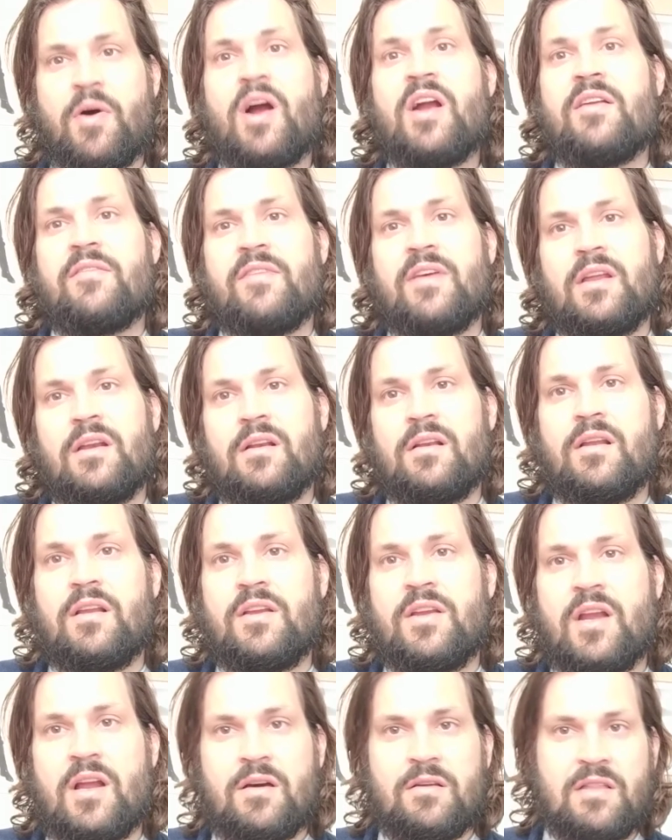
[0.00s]
part of it.
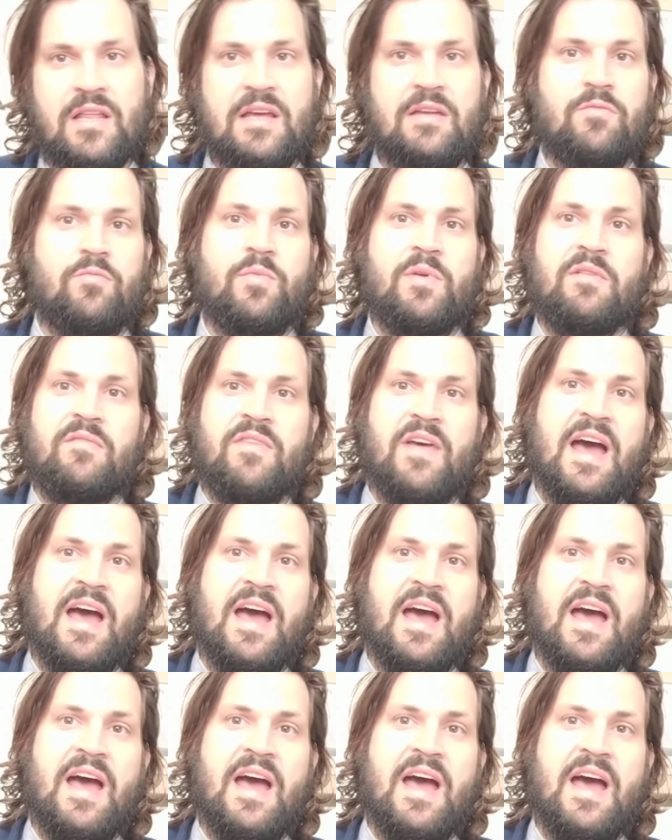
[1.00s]
That we've